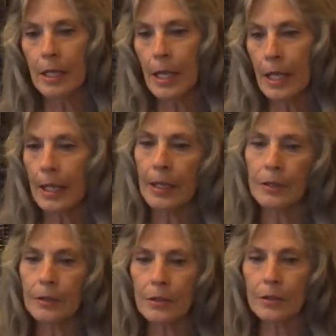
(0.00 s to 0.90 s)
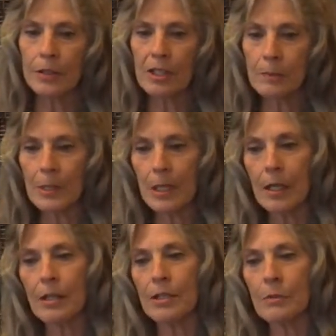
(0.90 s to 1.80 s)
And just
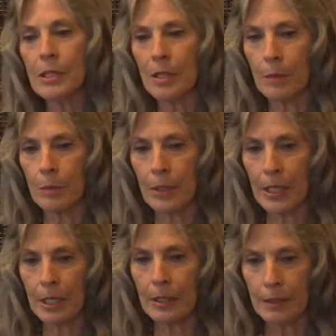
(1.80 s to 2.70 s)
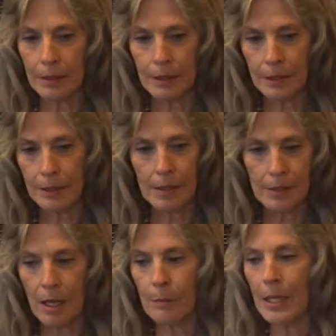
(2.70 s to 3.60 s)
because we separate does
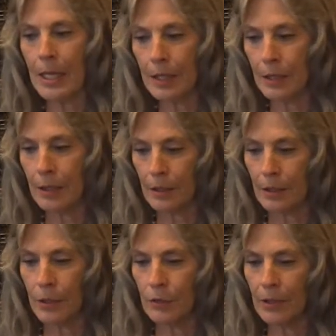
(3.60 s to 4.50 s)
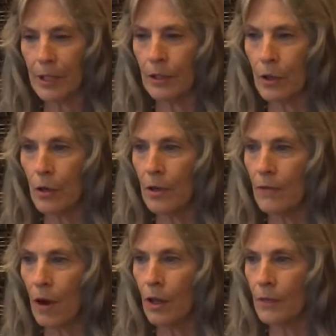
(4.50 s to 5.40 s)
not mean you've let go of
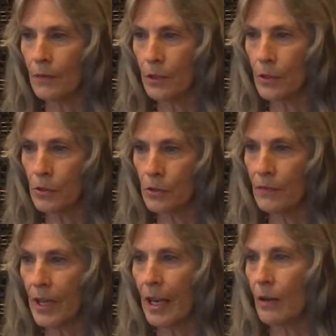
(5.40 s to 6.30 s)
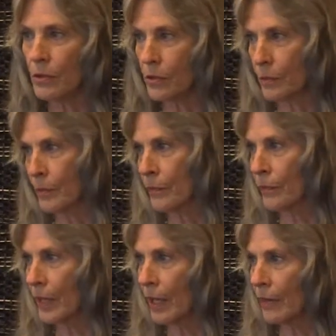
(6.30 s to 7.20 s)
all of those vows.
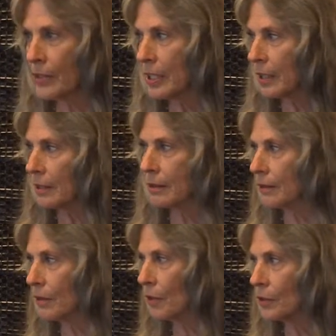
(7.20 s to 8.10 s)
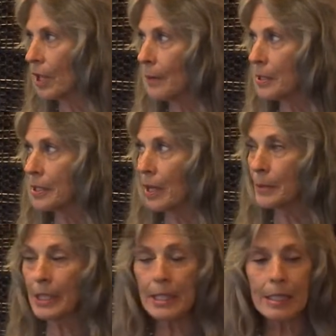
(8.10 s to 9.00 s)
I've seen it time and time
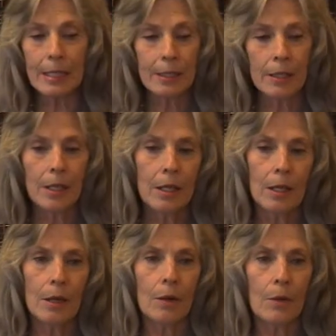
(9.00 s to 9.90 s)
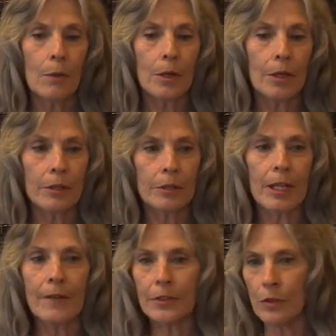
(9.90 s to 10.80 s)
again, where you
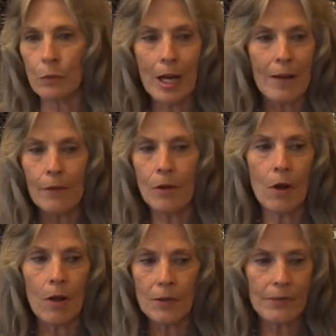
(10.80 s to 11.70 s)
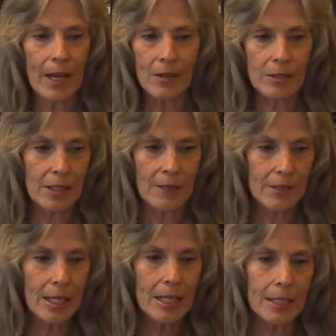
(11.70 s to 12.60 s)
have to unravel all the vows that they've
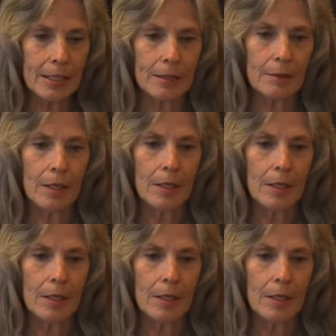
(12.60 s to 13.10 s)
taken,